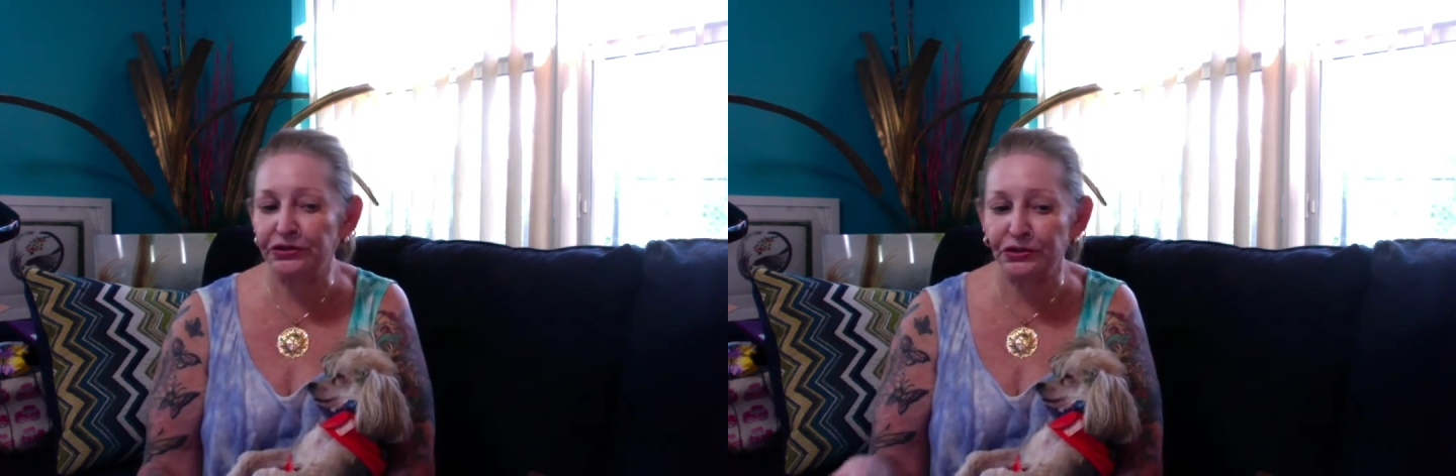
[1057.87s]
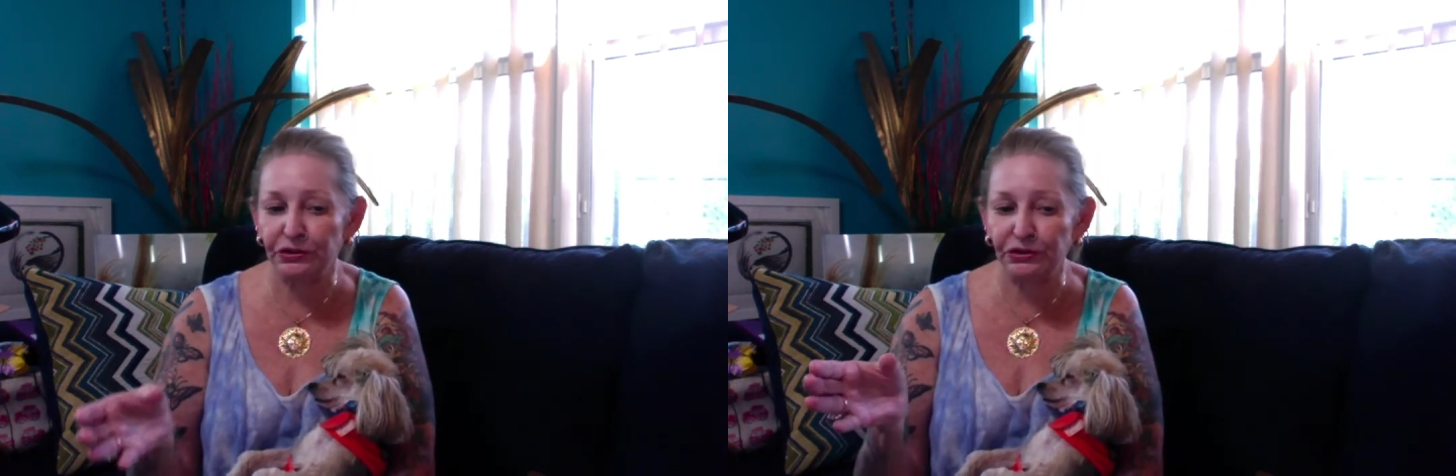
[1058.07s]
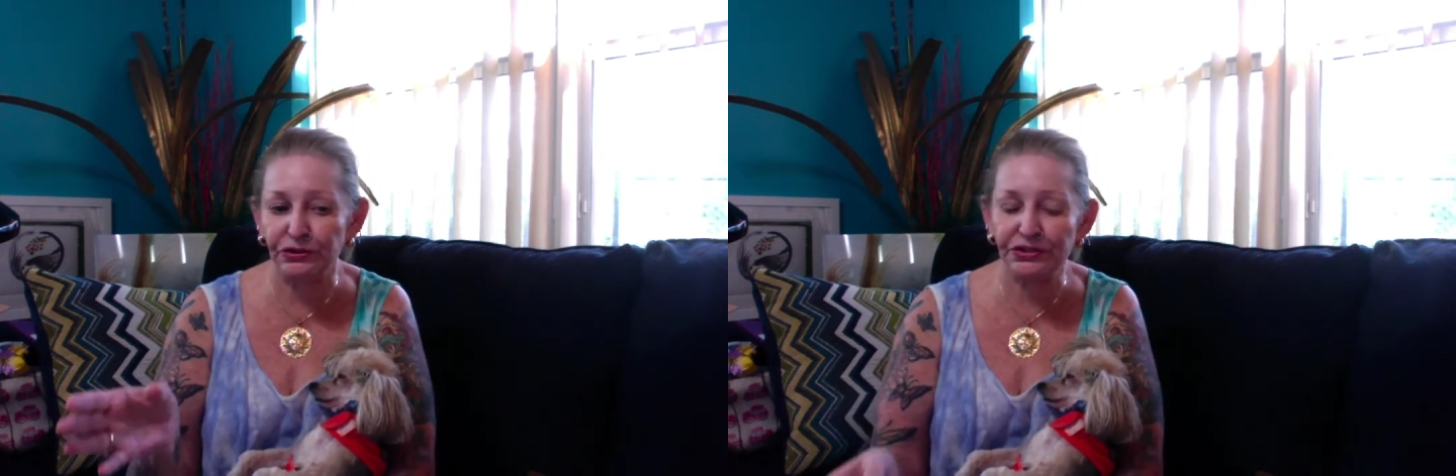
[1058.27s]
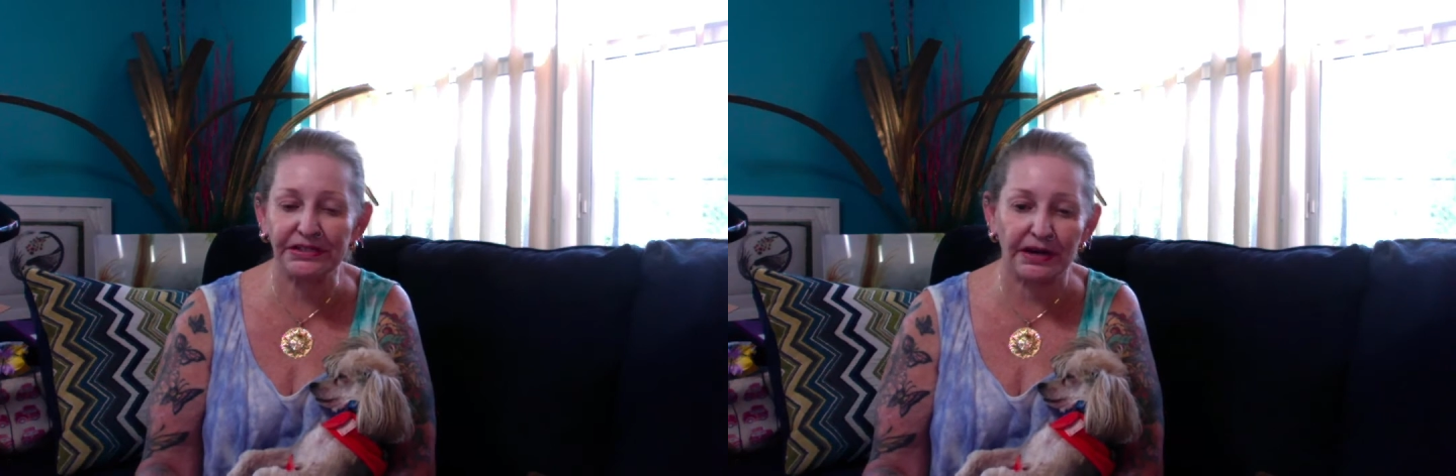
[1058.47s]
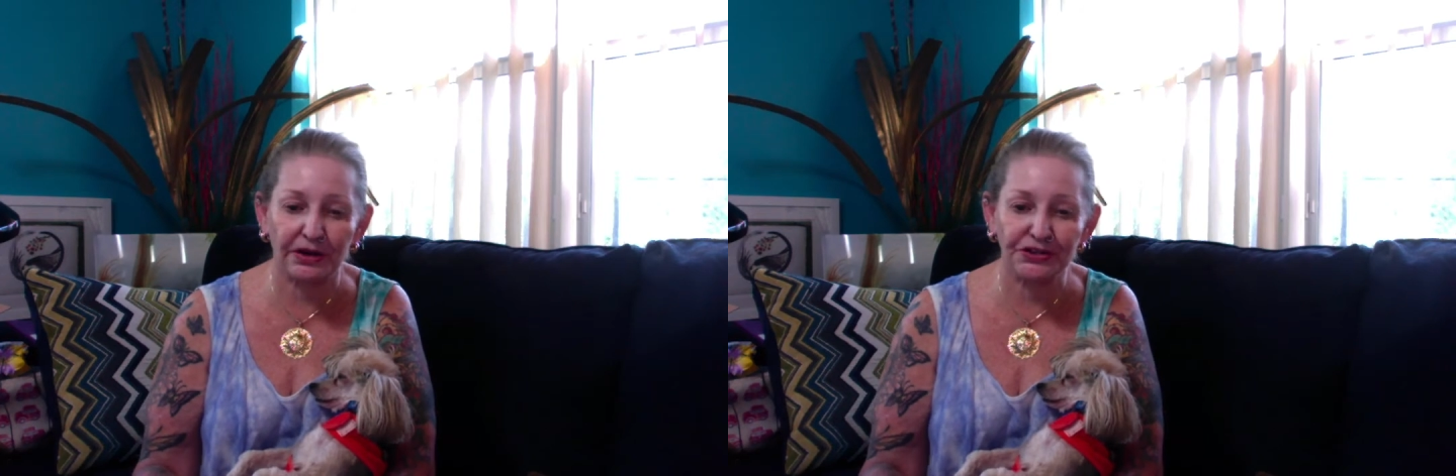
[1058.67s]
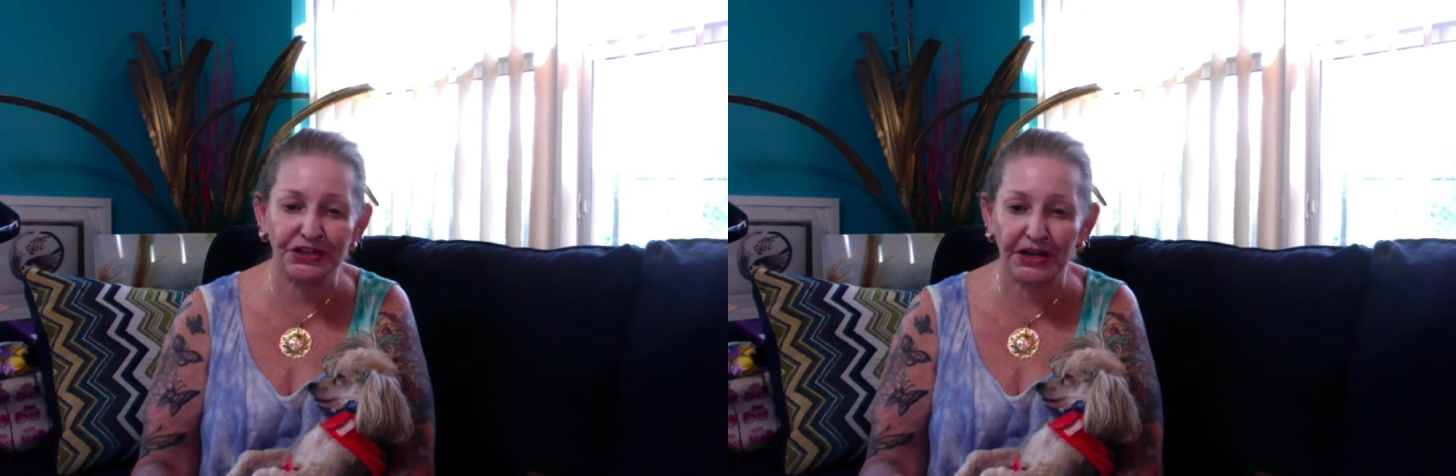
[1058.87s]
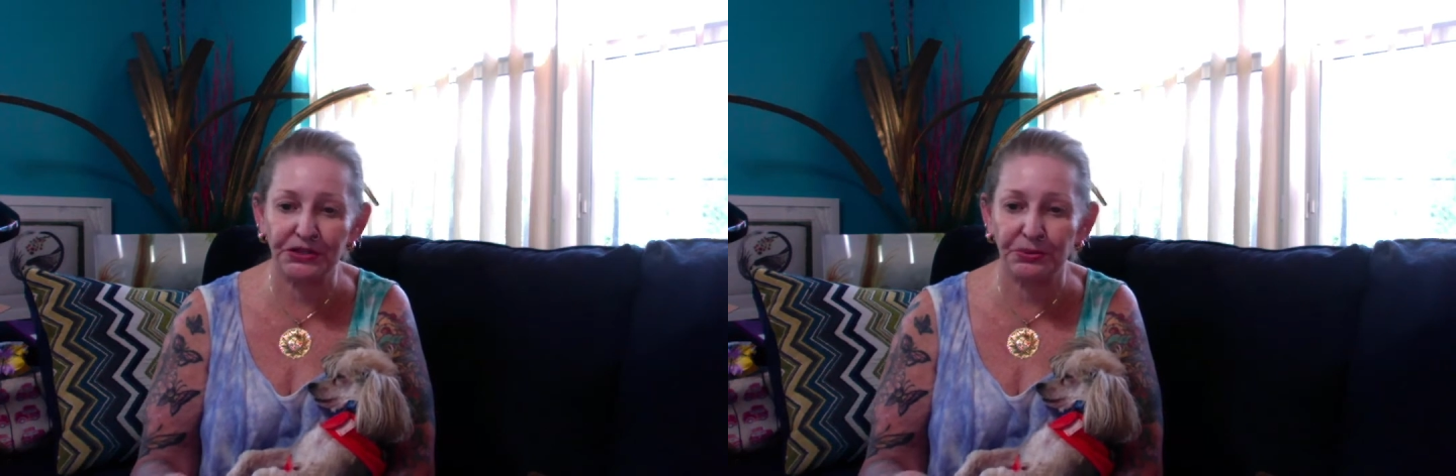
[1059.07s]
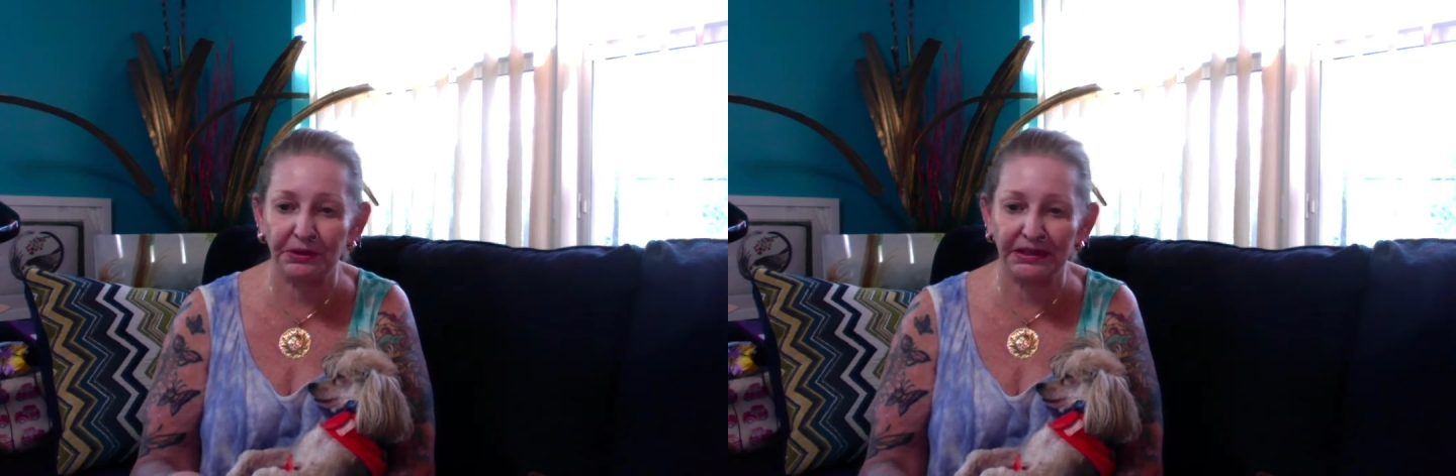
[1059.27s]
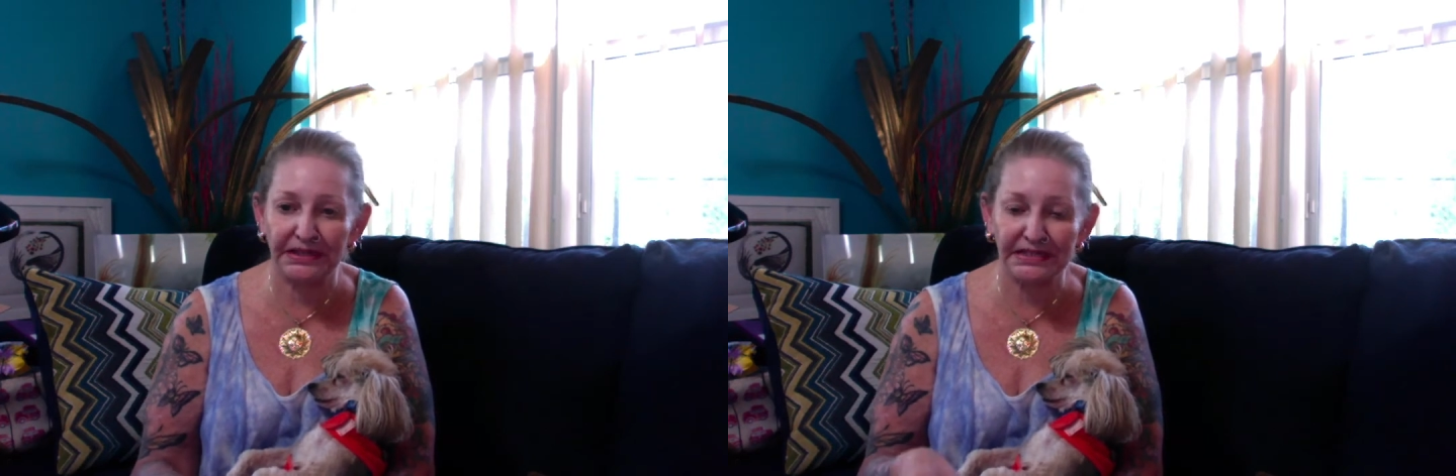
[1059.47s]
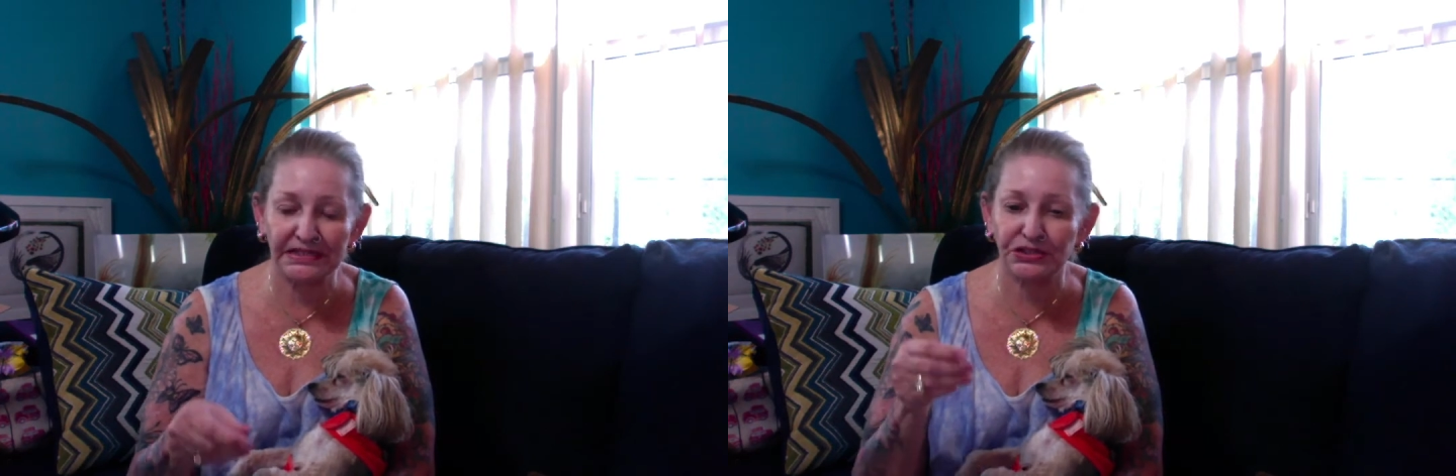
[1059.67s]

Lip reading: to lose their genuineness,